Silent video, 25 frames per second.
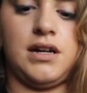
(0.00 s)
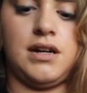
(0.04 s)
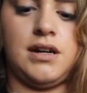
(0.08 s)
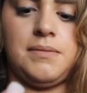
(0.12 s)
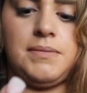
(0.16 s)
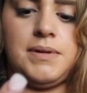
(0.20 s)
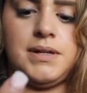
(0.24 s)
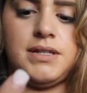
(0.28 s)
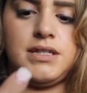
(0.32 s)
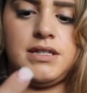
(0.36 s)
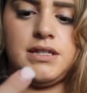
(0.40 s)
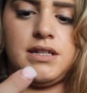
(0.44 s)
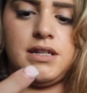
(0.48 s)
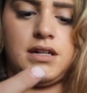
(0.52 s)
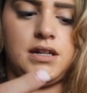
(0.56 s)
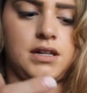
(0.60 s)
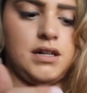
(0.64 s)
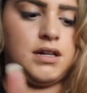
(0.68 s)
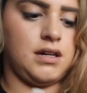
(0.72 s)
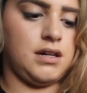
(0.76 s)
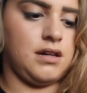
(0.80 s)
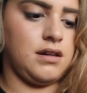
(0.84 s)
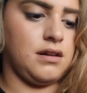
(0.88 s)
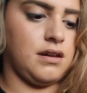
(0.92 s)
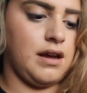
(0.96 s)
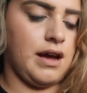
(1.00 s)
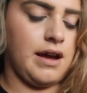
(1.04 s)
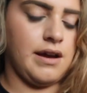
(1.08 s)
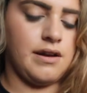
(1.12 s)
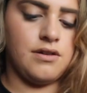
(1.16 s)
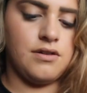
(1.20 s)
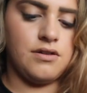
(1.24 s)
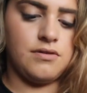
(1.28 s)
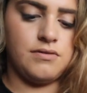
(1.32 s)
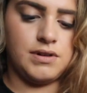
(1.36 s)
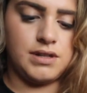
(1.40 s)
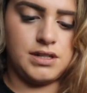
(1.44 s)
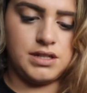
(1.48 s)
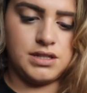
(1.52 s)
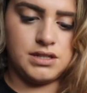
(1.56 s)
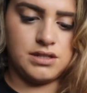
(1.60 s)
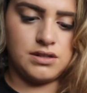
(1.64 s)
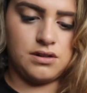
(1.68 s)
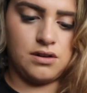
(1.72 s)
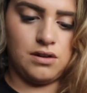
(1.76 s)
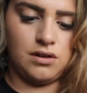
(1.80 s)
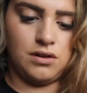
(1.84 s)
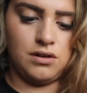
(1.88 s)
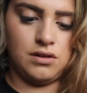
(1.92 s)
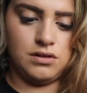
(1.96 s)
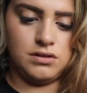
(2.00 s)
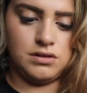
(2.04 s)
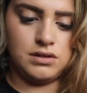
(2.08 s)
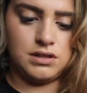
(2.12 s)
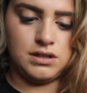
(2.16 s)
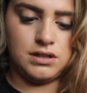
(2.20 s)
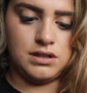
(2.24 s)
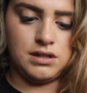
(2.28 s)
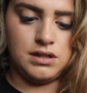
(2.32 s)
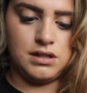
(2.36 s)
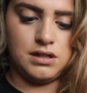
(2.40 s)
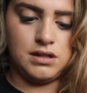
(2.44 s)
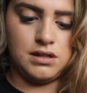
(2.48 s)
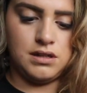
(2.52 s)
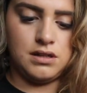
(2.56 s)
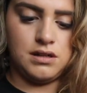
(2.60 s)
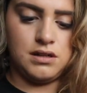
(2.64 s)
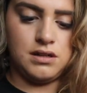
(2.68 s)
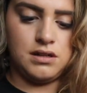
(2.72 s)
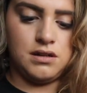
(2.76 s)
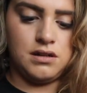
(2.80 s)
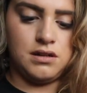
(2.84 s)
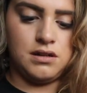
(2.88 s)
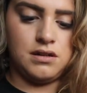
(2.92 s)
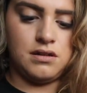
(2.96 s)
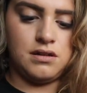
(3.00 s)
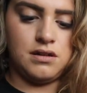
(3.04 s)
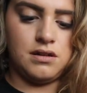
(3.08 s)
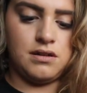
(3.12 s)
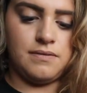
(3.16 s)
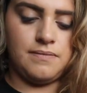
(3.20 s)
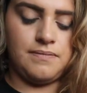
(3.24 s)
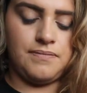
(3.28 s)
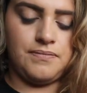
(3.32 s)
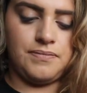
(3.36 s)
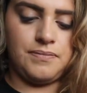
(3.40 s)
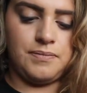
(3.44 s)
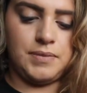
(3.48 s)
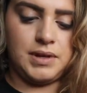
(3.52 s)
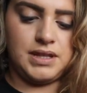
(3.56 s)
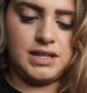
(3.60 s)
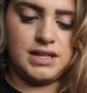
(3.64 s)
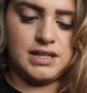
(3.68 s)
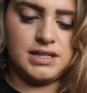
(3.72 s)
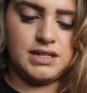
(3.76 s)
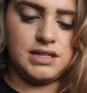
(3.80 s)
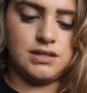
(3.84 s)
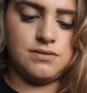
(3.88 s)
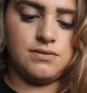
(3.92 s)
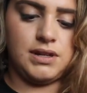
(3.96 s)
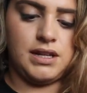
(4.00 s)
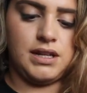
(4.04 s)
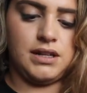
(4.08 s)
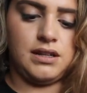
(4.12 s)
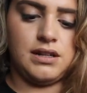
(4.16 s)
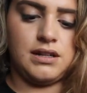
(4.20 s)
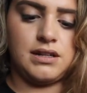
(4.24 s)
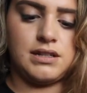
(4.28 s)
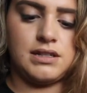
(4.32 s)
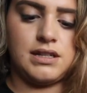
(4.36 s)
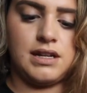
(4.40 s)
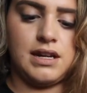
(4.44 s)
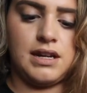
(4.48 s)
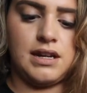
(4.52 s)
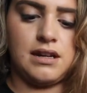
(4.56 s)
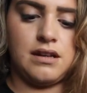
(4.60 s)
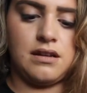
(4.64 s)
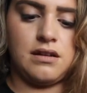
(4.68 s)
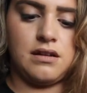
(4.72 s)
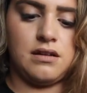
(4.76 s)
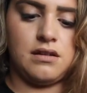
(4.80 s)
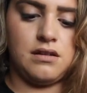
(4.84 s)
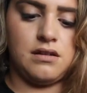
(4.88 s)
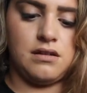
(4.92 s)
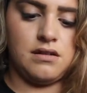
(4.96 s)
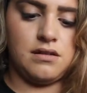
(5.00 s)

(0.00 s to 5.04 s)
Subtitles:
It's the, I don't know what it's called, but this is what it looks like.